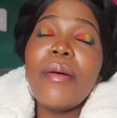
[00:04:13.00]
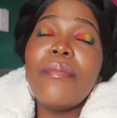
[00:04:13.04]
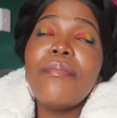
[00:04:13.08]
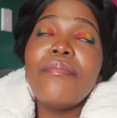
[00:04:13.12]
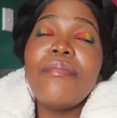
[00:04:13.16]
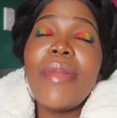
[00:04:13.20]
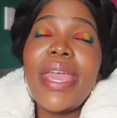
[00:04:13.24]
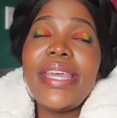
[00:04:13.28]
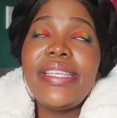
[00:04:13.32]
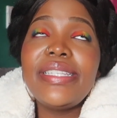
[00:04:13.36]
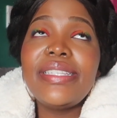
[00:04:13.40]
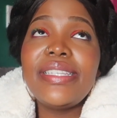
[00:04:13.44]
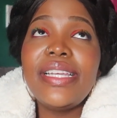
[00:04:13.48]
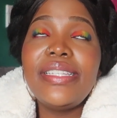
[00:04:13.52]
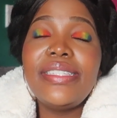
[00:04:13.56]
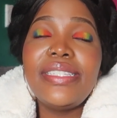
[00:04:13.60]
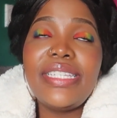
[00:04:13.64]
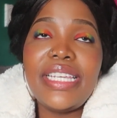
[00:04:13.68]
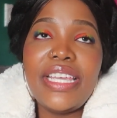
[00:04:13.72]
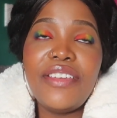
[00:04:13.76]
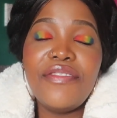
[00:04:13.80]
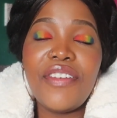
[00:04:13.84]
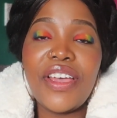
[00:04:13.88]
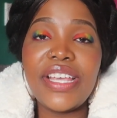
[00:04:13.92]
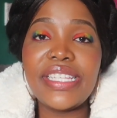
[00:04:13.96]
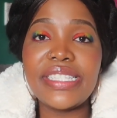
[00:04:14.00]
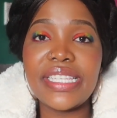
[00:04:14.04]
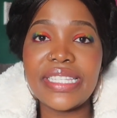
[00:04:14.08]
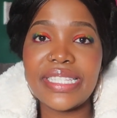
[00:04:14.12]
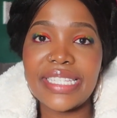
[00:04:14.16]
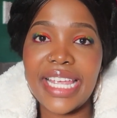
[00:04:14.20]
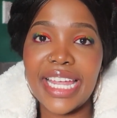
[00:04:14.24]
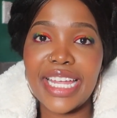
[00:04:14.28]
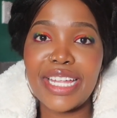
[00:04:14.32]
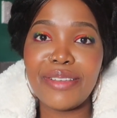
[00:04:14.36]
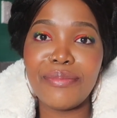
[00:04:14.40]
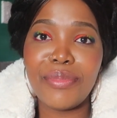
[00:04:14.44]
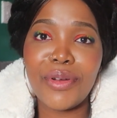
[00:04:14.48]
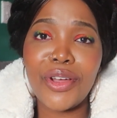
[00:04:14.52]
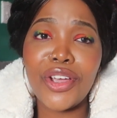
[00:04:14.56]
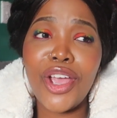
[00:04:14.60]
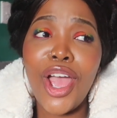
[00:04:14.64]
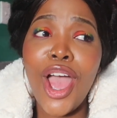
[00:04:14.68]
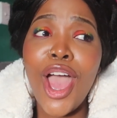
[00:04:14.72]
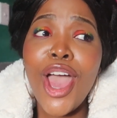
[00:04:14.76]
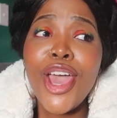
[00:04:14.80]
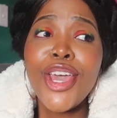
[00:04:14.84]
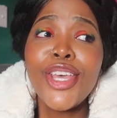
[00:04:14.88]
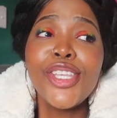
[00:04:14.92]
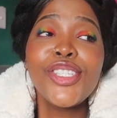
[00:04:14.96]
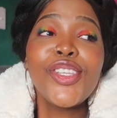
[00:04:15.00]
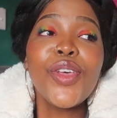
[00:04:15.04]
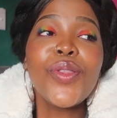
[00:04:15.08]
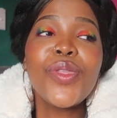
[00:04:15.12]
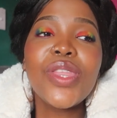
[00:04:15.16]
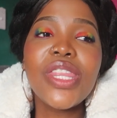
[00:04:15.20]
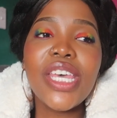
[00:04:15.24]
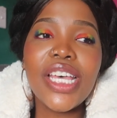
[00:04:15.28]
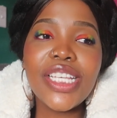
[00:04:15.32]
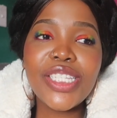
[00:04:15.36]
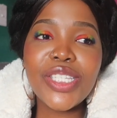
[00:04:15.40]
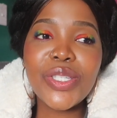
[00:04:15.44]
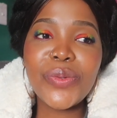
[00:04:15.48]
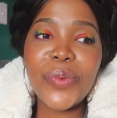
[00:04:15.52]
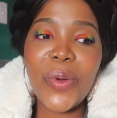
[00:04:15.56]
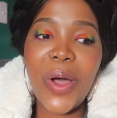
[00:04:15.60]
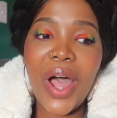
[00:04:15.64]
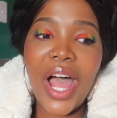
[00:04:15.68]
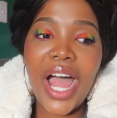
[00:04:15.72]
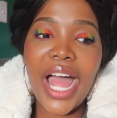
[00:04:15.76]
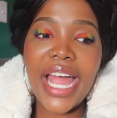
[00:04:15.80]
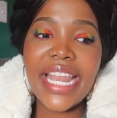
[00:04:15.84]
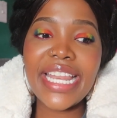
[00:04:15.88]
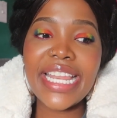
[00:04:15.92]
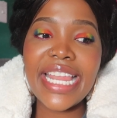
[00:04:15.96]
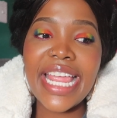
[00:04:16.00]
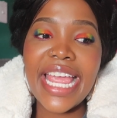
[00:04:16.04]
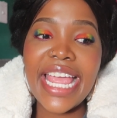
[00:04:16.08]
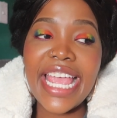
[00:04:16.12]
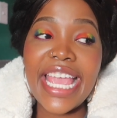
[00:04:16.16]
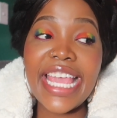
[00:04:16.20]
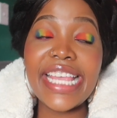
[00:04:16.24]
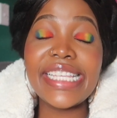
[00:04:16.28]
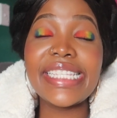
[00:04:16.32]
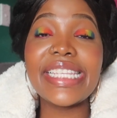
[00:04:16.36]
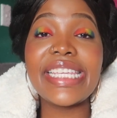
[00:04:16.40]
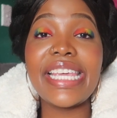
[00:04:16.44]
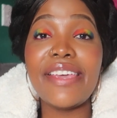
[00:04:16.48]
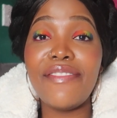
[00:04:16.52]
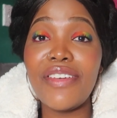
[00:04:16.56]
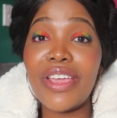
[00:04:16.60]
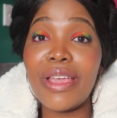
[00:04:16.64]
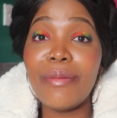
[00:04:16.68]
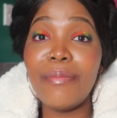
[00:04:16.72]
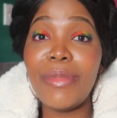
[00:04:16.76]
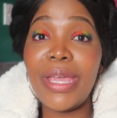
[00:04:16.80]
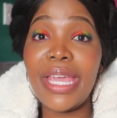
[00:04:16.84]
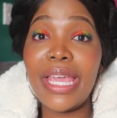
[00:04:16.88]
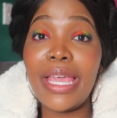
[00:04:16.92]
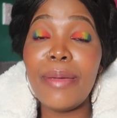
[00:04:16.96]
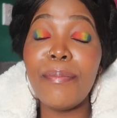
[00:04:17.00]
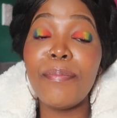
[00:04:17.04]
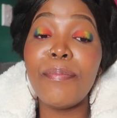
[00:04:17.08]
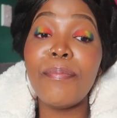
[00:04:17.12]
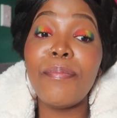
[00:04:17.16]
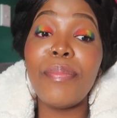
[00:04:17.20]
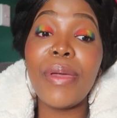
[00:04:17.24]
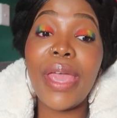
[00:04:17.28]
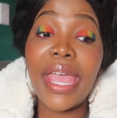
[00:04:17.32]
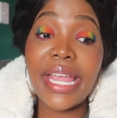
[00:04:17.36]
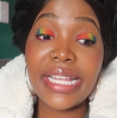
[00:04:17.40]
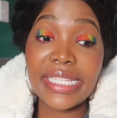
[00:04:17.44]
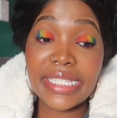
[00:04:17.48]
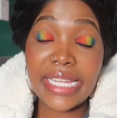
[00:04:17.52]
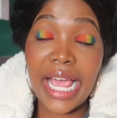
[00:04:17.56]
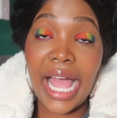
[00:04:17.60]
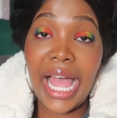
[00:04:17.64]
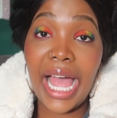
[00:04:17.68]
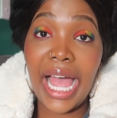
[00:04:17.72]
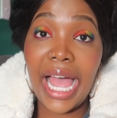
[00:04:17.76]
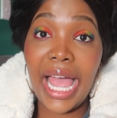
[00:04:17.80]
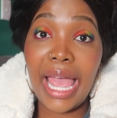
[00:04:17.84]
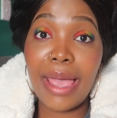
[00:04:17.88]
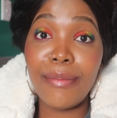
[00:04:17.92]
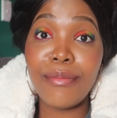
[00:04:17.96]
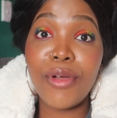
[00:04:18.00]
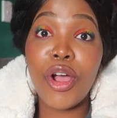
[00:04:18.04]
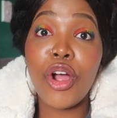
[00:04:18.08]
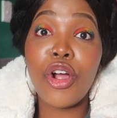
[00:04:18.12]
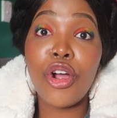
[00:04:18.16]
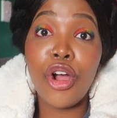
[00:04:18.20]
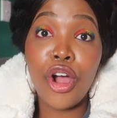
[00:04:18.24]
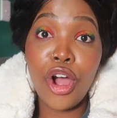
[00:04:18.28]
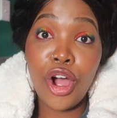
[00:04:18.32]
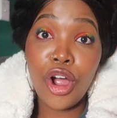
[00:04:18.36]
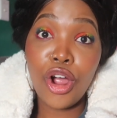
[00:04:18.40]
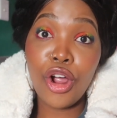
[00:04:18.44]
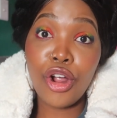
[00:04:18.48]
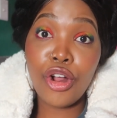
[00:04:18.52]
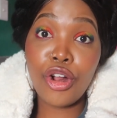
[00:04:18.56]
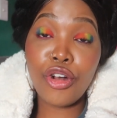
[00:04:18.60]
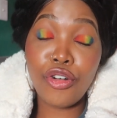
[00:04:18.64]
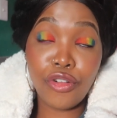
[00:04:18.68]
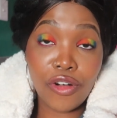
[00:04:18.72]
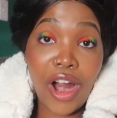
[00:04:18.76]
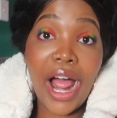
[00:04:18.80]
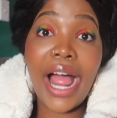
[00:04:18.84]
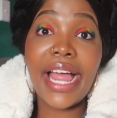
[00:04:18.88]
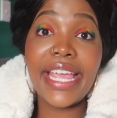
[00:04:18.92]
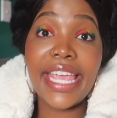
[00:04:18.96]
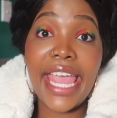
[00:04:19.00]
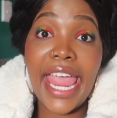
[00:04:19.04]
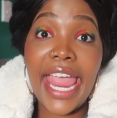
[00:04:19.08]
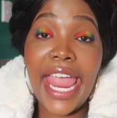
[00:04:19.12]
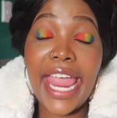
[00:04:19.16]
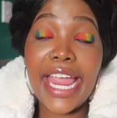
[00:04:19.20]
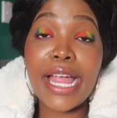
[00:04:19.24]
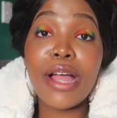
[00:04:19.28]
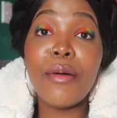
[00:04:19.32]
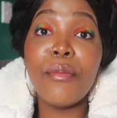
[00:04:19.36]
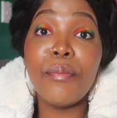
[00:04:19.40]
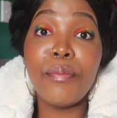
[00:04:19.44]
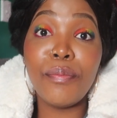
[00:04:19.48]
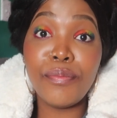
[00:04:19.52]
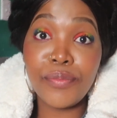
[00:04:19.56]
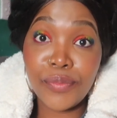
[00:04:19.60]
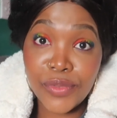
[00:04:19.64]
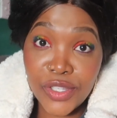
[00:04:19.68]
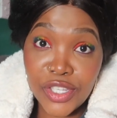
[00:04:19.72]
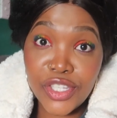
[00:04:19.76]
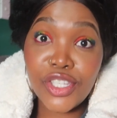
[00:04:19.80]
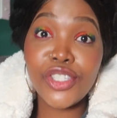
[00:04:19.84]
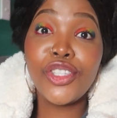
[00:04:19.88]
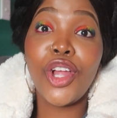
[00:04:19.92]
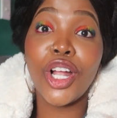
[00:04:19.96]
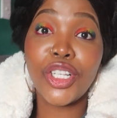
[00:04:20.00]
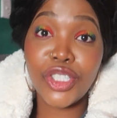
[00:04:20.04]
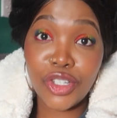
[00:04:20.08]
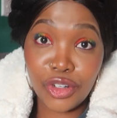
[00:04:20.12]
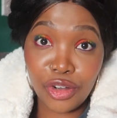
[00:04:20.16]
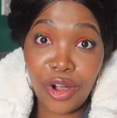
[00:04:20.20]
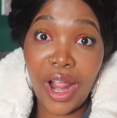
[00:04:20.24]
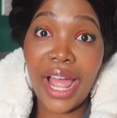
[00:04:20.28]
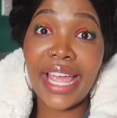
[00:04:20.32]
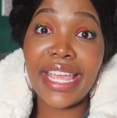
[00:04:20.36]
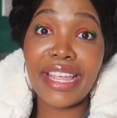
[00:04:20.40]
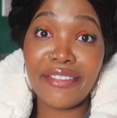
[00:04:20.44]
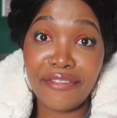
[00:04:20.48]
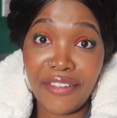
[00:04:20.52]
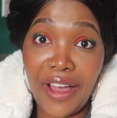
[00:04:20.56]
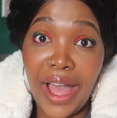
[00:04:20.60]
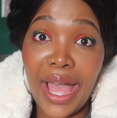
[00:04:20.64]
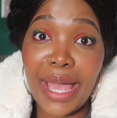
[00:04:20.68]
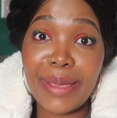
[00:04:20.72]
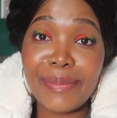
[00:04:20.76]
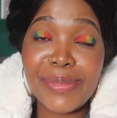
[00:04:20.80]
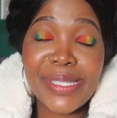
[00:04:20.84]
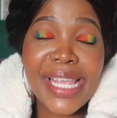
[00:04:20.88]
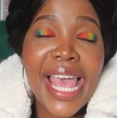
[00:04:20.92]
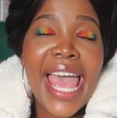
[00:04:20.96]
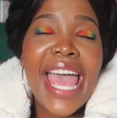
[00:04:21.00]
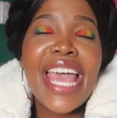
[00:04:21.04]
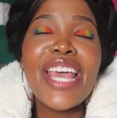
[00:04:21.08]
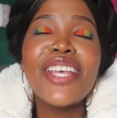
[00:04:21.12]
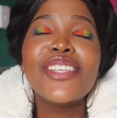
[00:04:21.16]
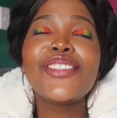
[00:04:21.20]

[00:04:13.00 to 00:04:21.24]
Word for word: Mason Deaver is the second book. So this one is giving me big time crying, snot crying vibes.